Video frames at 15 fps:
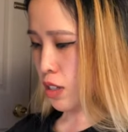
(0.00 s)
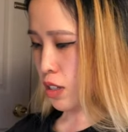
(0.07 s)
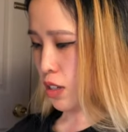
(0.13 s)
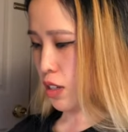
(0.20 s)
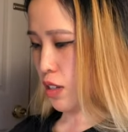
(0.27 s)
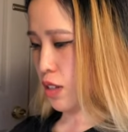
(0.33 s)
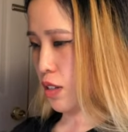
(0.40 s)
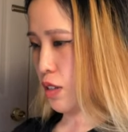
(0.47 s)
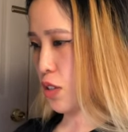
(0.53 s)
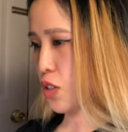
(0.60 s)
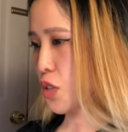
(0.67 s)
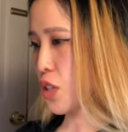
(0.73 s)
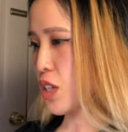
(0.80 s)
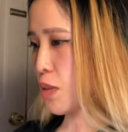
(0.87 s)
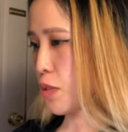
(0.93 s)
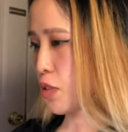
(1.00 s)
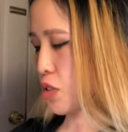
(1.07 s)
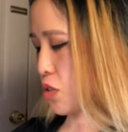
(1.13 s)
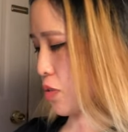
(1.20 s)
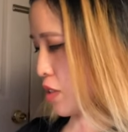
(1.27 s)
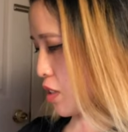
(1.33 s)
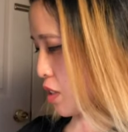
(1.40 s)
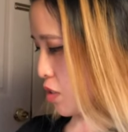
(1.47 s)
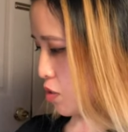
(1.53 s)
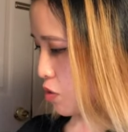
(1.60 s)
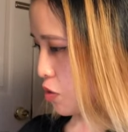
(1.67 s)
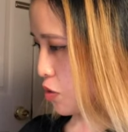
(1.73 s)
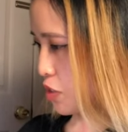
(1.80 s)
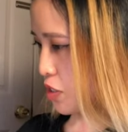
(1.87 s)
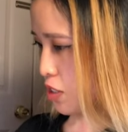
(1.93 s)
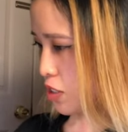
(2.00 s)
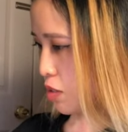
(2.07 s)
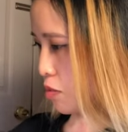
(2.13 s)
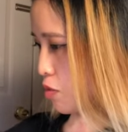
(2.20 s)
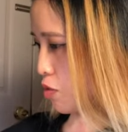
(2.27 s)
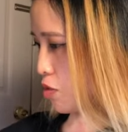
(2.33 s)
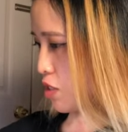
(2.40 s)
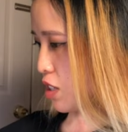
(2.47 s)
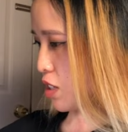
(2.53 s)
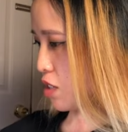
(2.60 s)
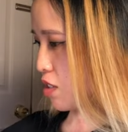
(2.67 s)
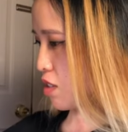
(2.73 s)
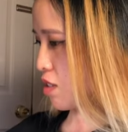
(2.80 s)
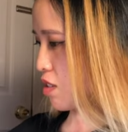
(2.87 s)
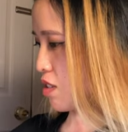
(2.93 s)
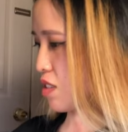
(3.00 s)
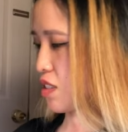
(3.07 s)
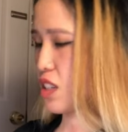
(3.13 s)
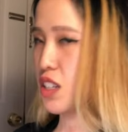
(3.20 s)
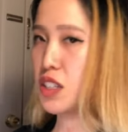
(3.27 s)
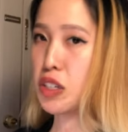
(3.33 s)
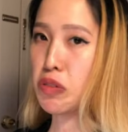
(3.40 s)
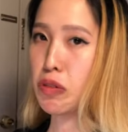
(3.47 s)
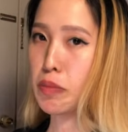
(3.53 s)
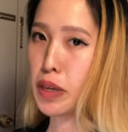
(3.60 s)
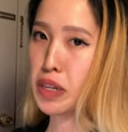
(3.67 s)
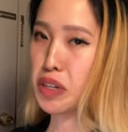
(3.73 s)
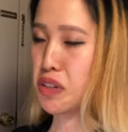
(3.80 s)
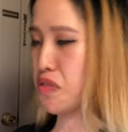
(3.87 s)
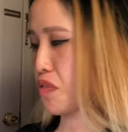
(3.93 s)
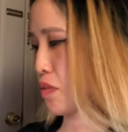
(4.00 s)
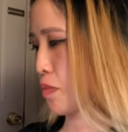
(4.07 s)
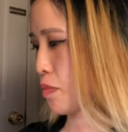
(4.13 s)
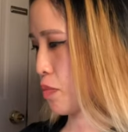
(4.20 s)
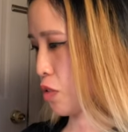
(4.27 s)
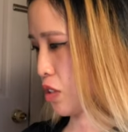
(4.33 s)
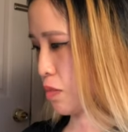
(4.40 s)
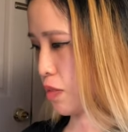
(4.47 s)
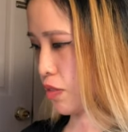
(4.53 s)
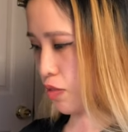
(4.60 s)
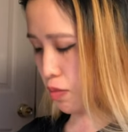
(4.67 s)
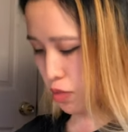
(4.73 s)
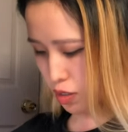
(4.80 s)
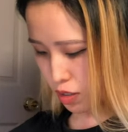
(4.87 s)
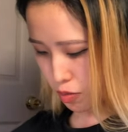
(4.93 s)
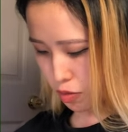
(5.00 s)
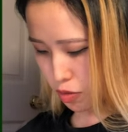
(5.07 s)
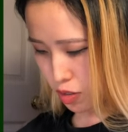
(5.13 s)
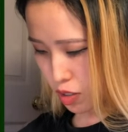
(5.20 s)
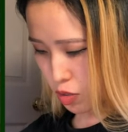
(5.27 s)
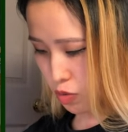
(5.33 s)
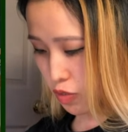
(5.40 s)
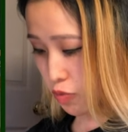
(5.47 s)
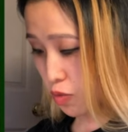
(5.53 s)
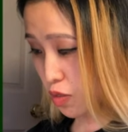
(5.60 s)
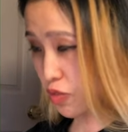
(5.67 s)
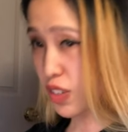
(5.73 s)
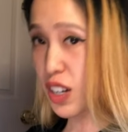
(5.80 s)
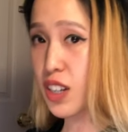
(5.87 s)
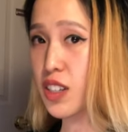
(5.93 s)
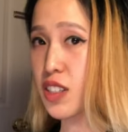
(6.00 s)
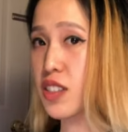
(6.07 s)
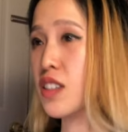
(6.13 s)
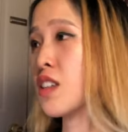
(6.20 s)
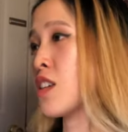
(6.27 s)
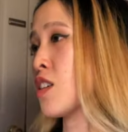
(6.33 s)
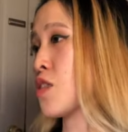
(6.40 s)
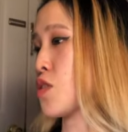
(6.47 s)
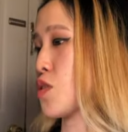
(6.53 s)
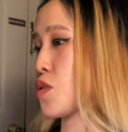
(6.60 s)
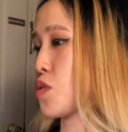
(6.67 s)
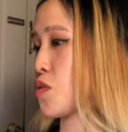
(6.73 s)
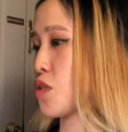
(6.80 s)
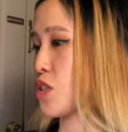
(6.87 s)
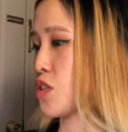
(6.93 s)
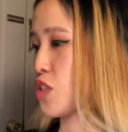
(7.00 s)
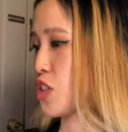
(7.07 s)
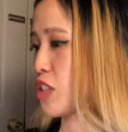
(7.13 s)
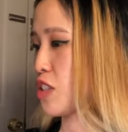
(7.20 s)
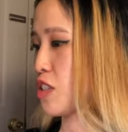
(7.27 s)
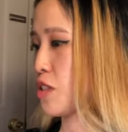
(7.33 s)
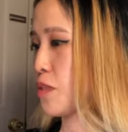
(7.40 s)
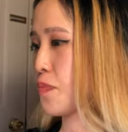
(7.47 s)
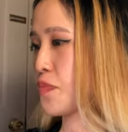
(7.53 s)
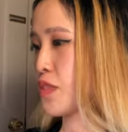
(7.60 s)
And the good thing about doing these old Sun and Moon sets, get a little reminder of the Pokemon from Sun and Moon, since we've moved on to Sword and Shield.